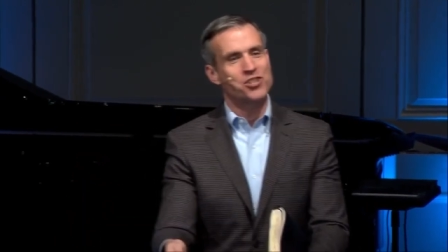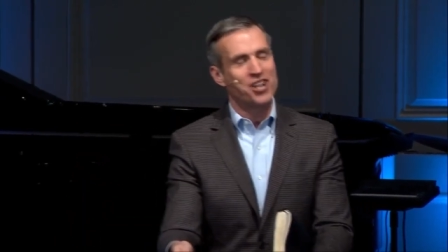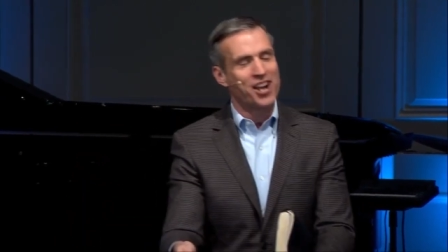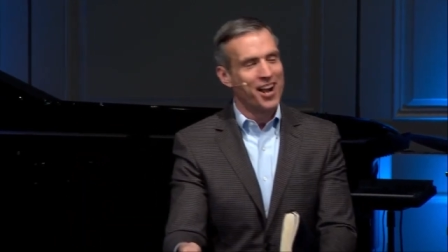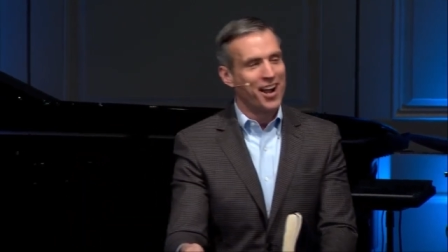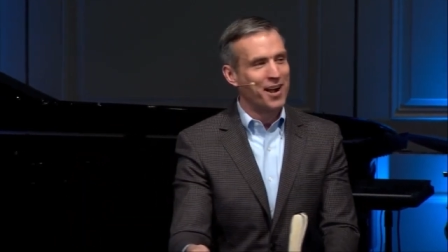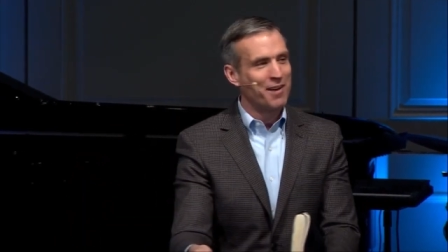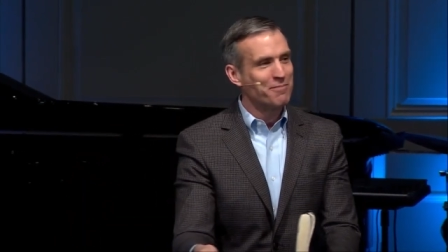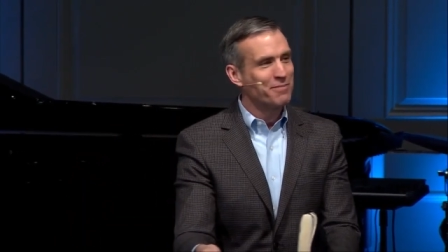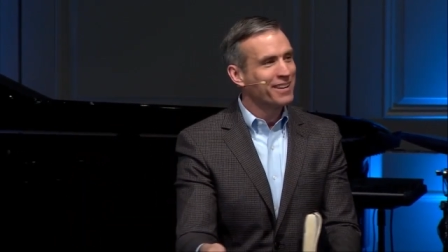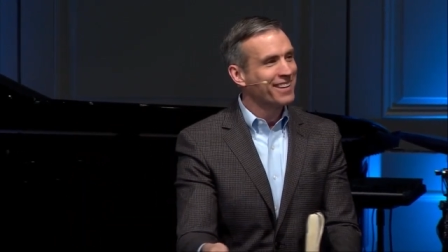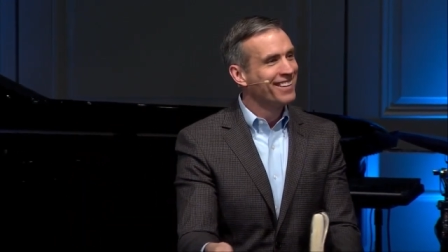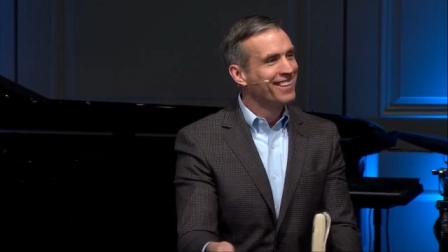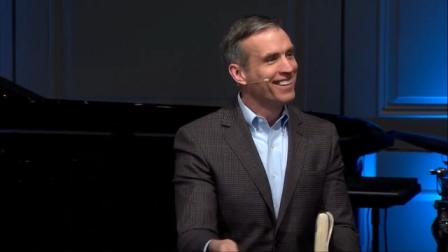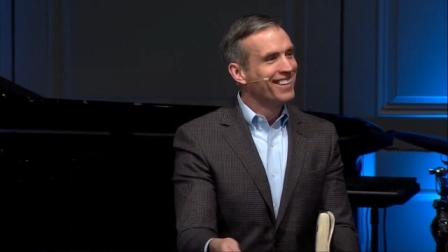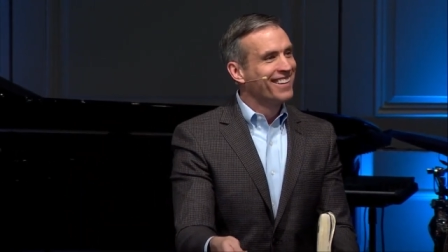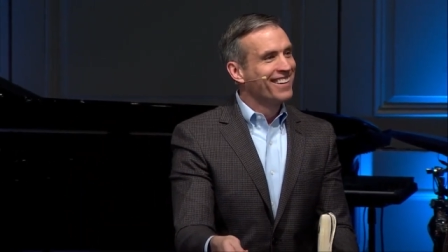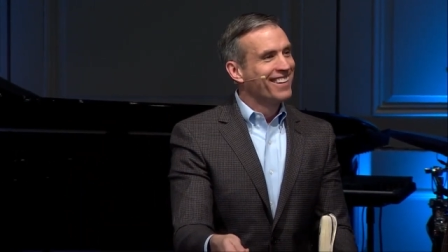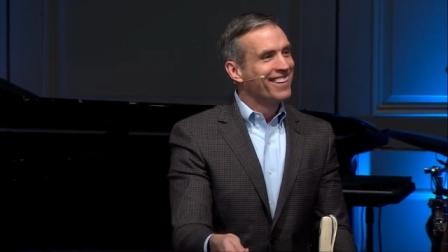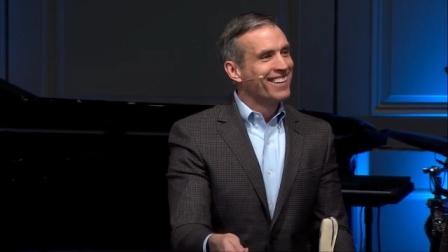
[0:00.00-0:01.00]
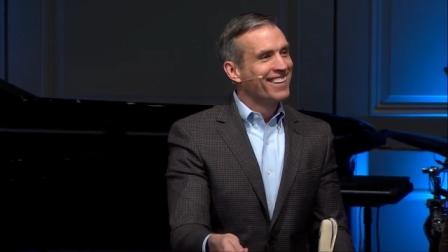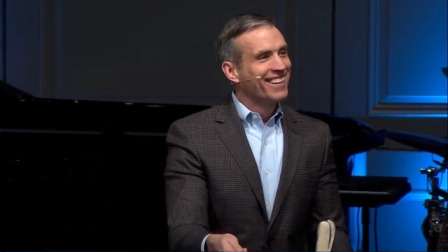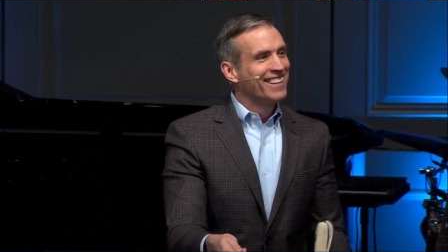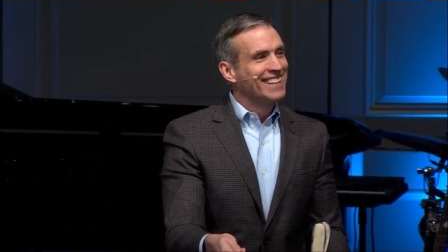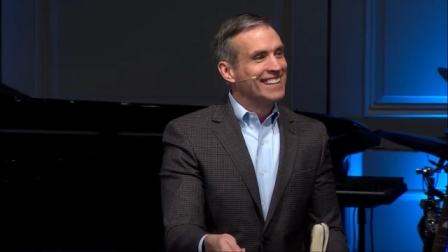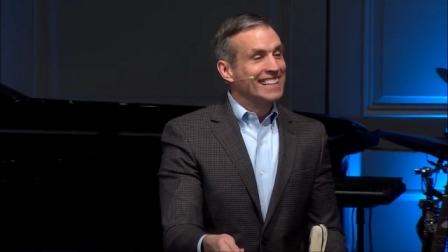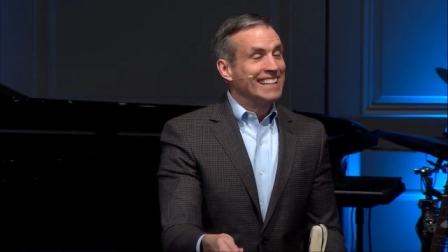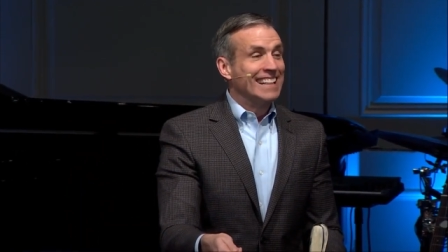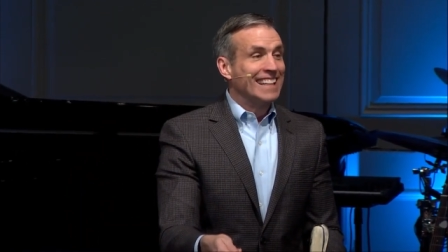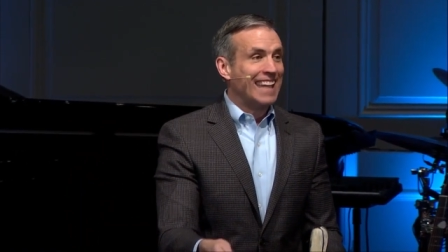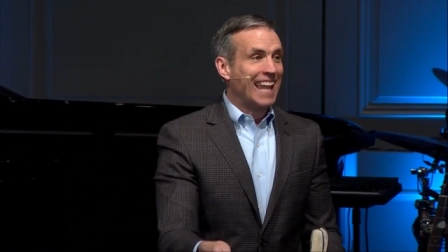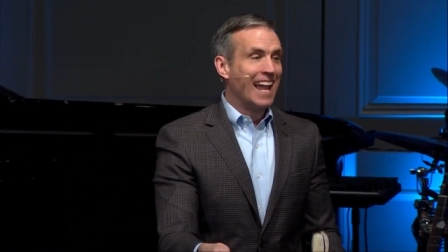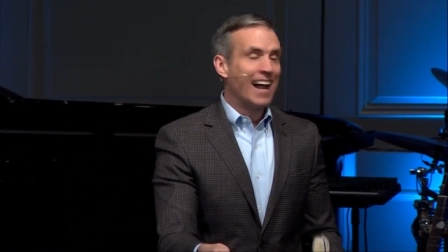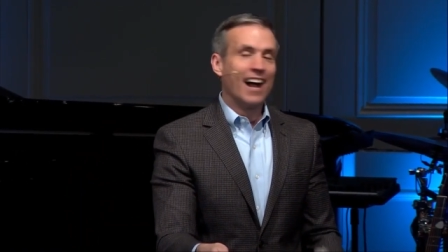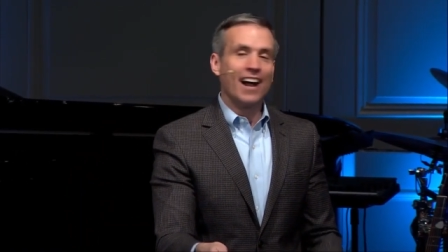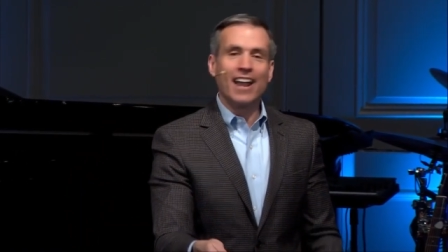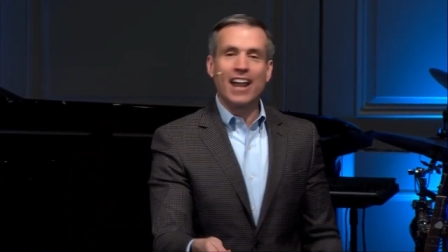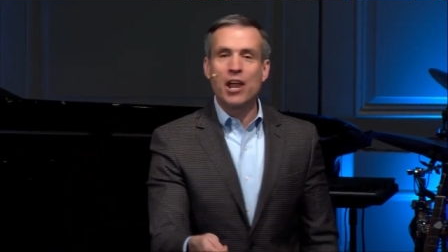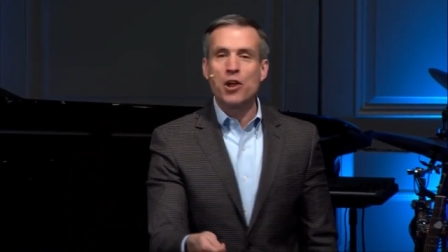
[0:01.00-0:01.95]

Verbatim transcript: shop. Yeah,